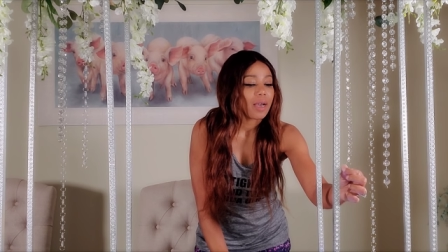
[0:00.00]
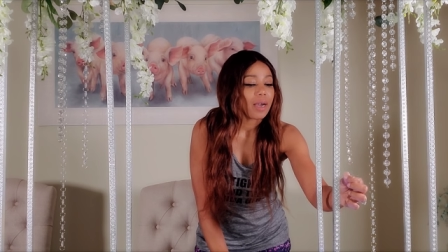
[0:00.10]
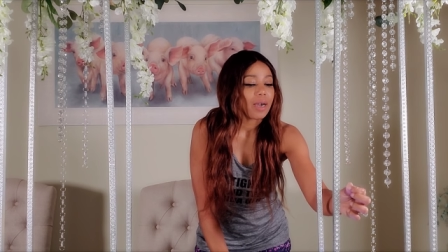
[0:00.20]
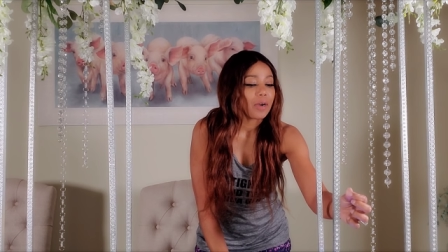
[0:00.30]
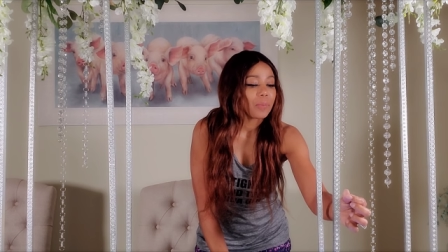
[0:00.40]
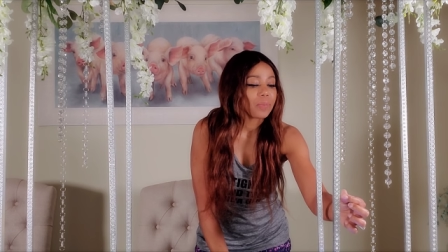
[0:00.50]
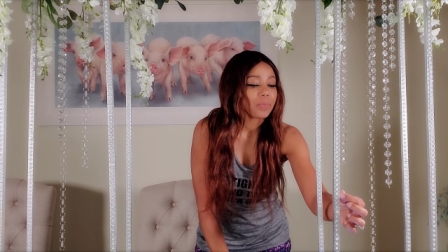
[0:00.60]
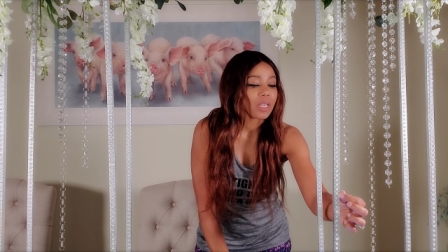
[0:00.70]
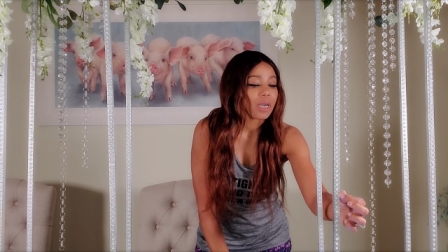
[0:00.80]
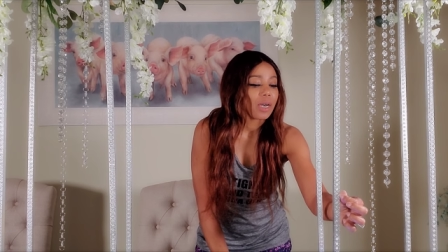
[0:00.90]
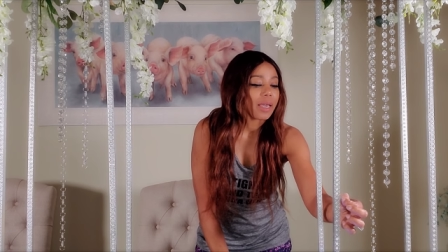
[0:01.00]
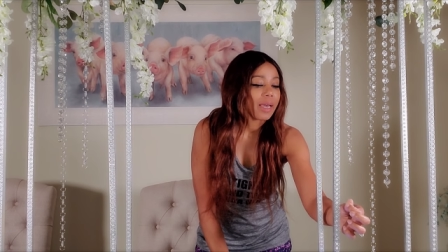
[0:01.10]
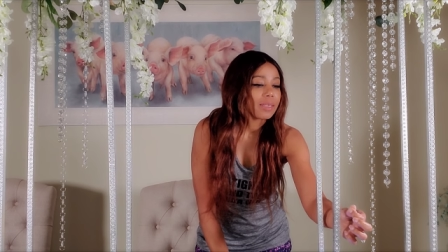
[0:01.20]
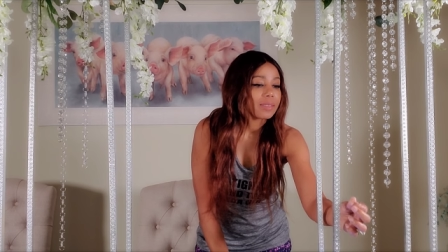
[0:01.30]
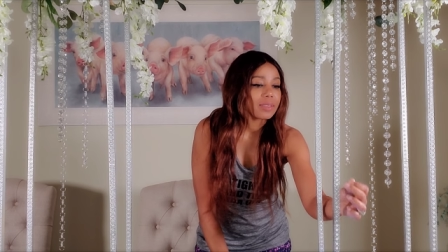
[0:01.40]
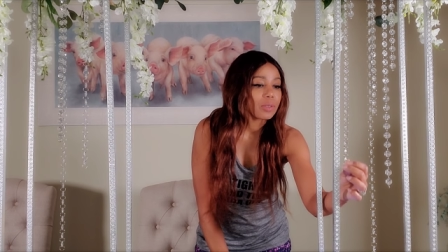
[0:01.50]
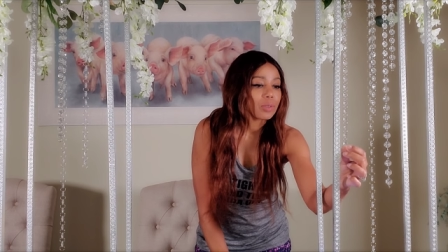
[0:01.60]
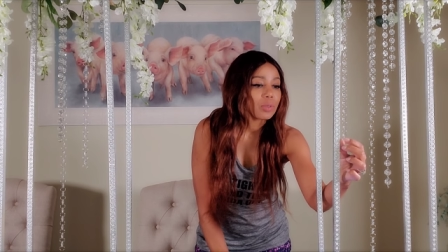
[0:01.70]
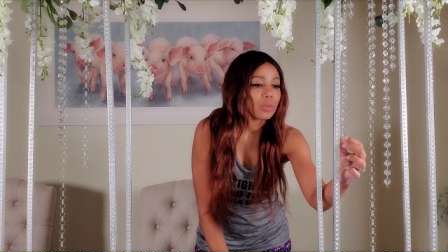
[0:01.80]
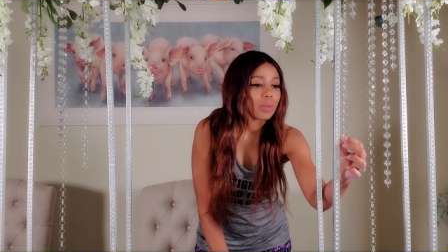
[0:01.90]
Um, I had
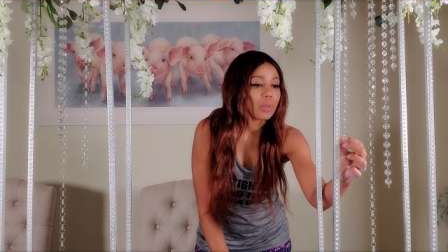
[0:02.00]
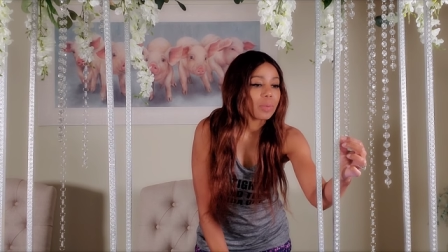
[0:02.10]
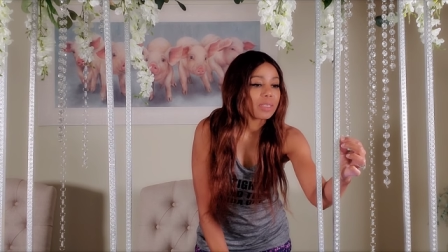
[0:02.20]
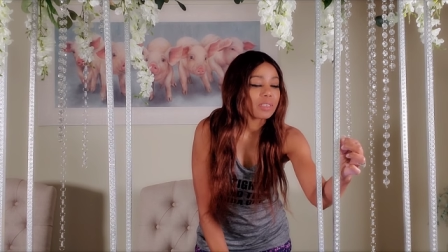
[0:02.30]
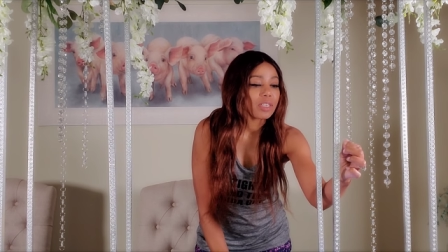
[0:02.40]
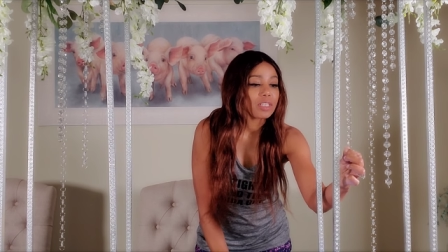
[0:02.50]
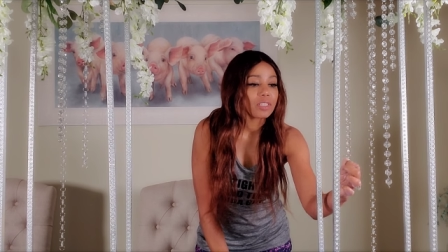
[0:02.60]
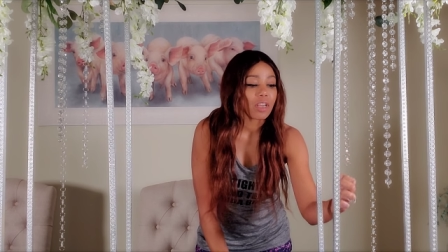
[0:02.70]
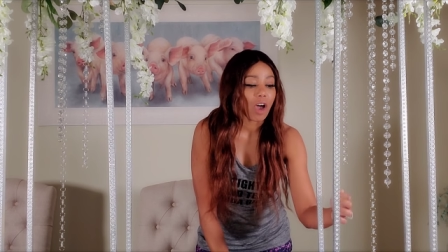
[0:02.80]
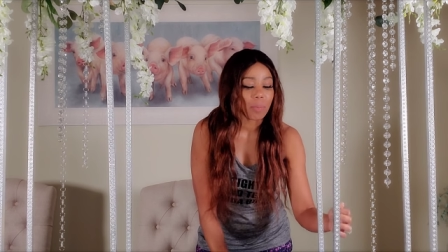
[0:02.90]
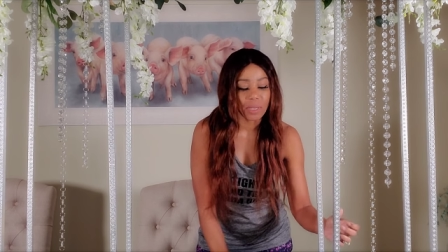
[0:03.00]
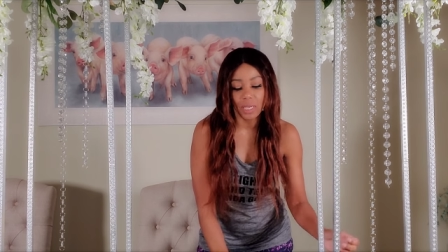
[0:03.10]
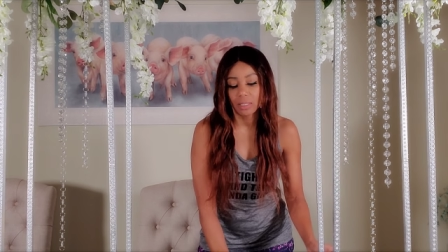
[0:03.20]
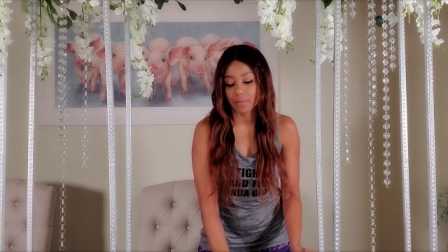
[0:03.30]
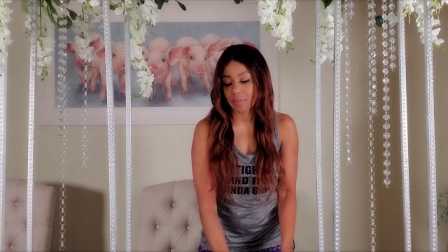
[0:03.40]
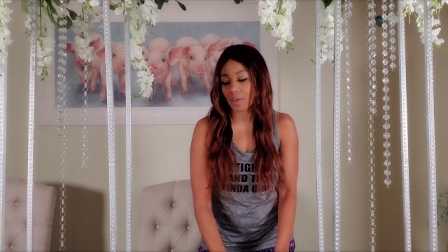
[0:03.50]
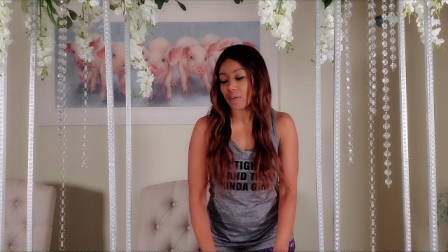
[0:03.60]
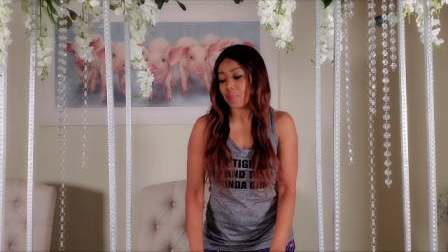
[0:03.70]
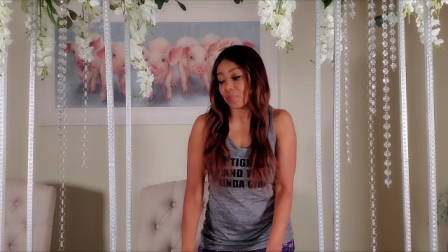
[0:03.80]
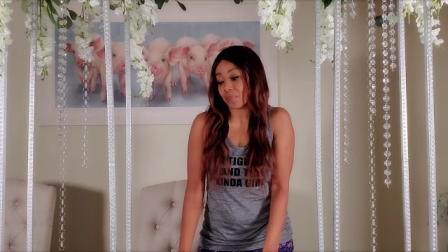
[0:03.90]
to basically stop because of
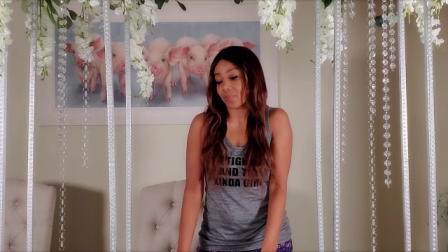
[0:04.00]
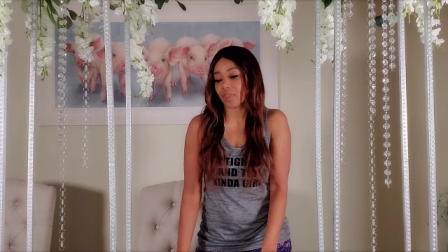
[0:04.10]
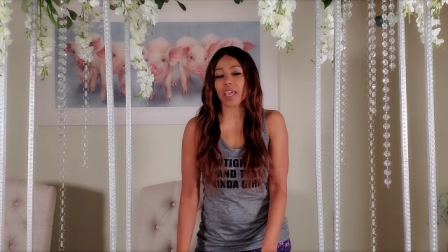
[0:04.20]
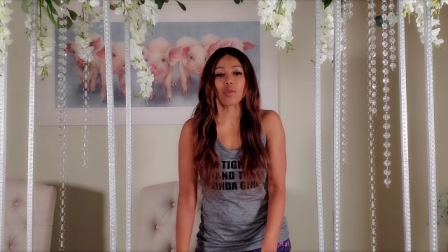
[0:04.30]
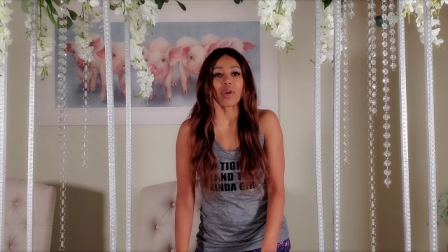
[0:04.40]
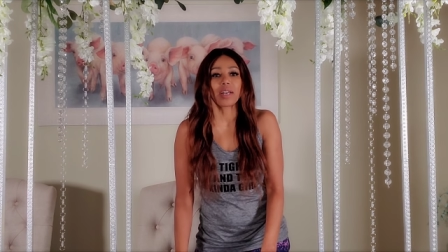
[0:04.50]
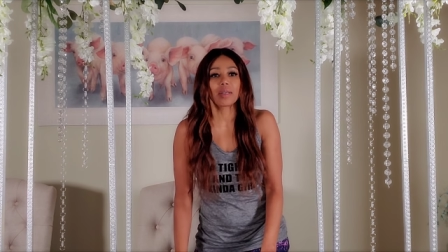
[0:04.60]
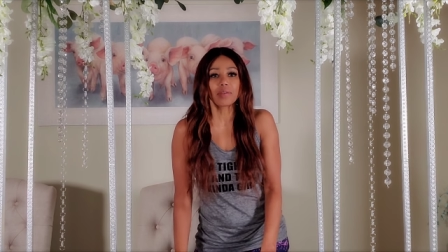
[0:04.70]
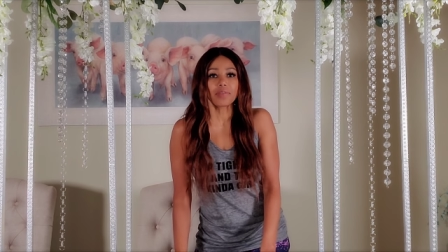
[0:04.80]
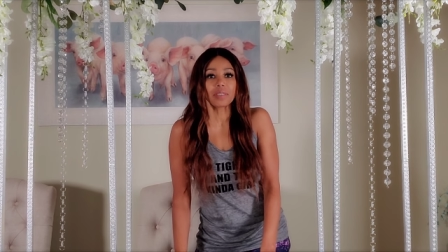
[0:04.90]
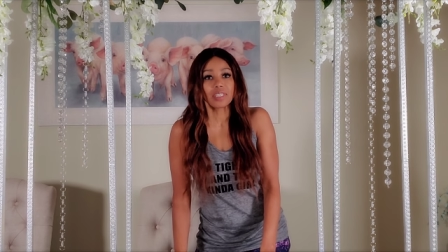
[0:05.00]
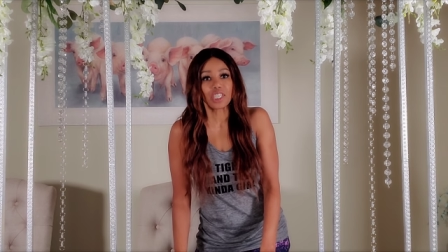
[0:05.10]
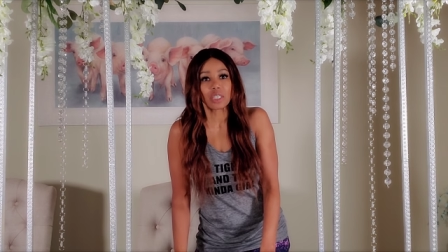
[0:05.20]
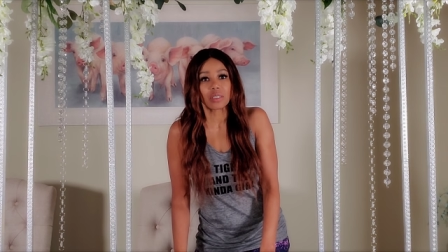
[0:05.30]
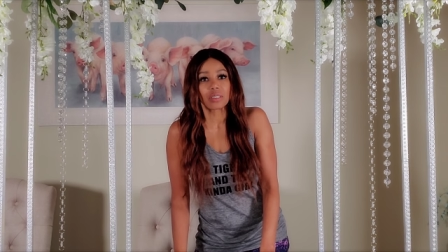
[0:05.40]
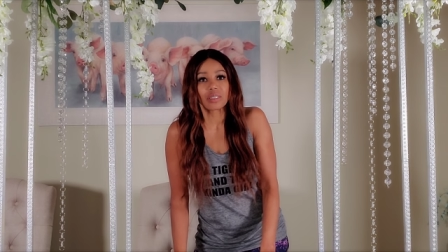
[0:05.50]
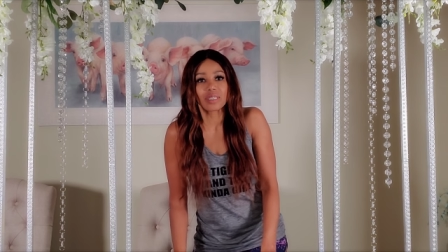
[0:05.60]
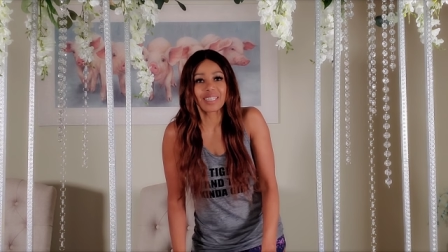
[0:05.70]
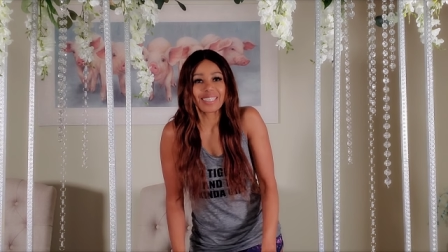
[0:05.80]
uh, I ran out of stickers.